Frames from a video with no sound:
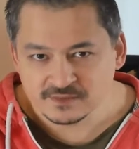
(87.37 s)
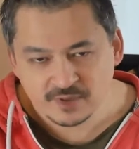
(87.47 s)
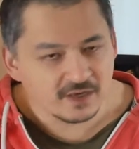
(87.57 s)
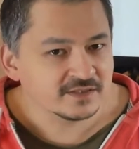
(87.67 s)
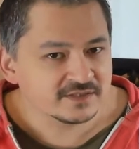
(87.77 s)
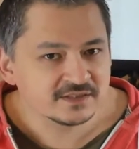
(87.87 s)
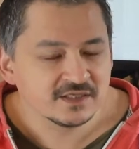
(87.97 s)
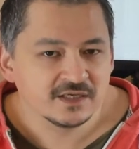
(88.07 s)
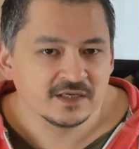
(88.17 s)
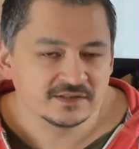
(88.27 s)
plus
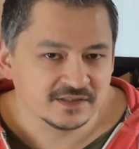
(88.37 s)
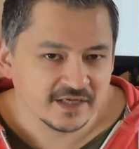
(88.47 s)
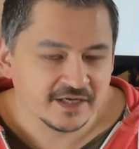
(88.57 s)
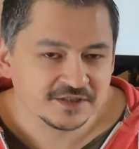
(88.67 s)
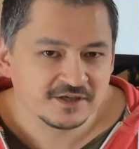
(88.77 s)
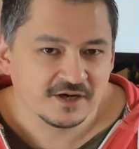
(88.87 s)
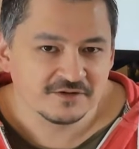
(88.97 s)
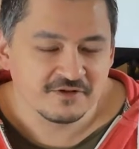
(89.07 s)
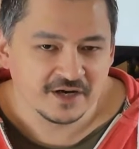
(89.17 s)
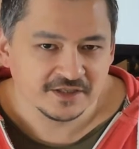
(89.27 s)
is the age kind
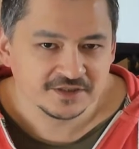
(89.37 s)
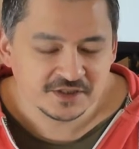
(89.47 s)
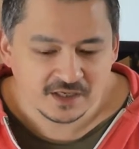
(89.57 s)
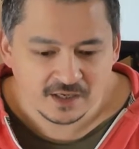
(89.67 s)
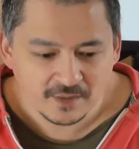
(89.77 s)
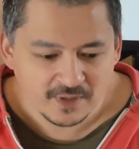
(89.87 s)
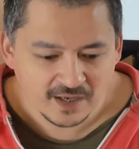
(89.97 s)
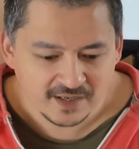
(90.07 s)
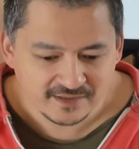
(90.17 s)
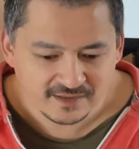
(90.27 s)
of range.
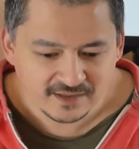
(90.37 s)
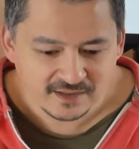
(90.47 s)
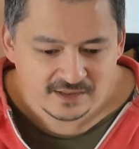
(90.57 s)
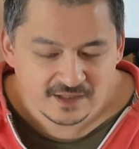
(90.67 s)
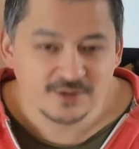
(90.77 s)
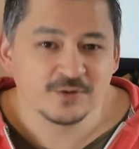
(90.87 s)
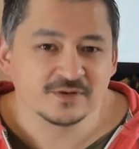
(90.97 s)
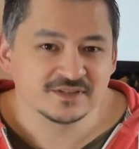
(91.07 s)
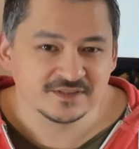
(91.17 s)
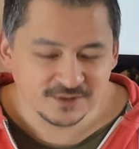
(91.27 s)
And
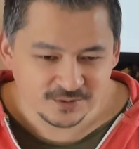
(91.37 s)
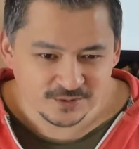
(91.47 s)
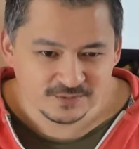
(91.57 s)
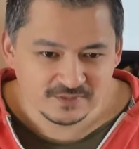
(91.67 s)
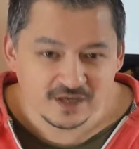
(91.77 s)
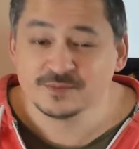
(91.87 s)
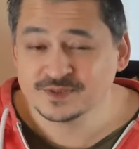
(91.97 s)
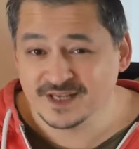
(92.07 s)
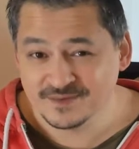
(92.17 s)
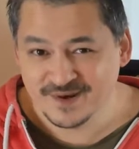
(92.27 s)
according to Google,
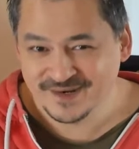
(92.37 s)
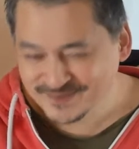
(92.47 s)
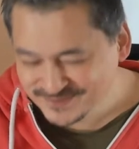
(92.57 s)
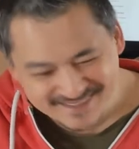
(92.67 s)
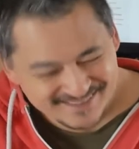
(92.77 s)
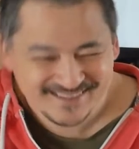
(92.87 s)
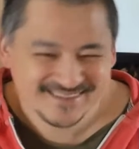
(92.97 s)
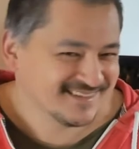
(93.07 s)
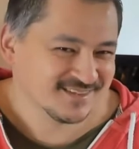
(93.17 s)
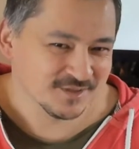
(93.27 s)
100% male.
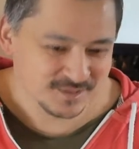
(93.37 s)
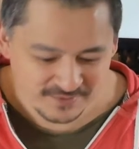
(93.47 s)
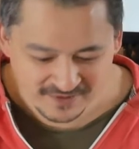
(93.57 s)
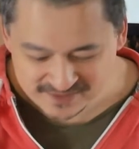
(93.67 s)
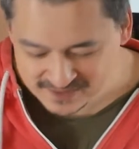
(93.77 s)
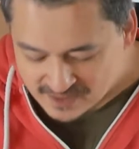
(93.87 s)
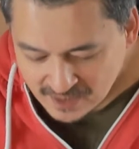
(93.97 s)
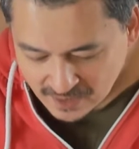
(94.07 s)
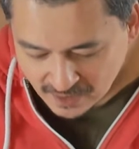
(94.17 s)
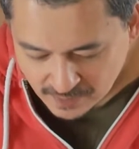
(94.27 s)
No surprising.
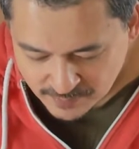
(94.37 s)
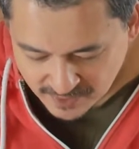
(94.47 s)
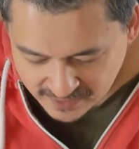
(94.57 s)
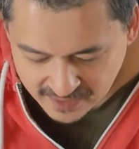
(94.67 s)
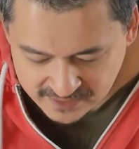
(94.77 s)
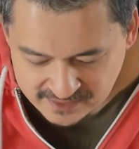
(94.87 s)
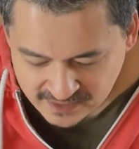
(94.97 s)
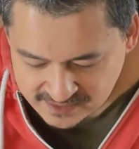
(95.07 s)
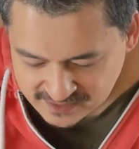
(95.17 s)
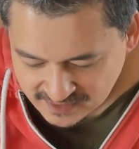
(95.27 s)
But yeah, this